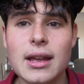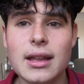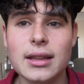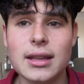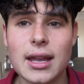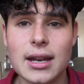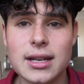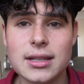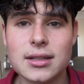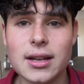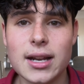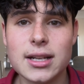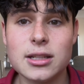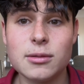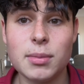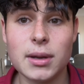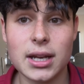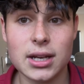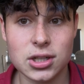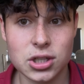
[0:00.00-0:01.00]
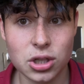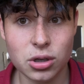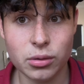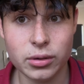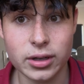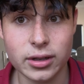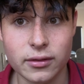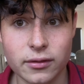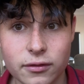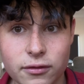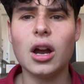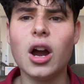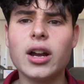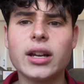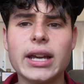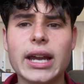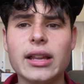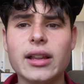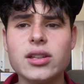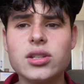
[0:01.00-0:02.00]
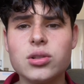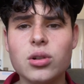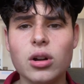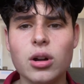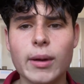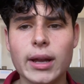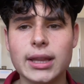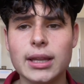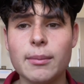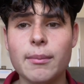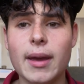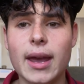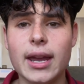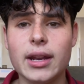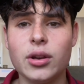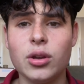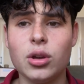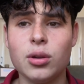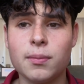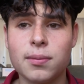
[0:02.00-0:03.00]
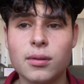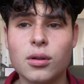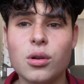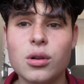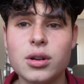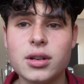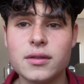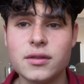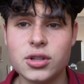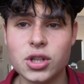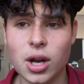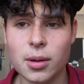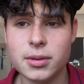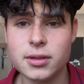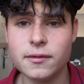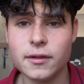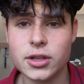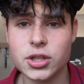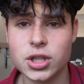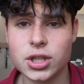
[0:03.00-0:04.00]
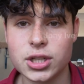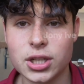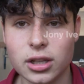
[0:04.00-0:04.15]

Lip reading: they're designed to be intuitive. Okay, let's talk about the man who brought Jobs' vision to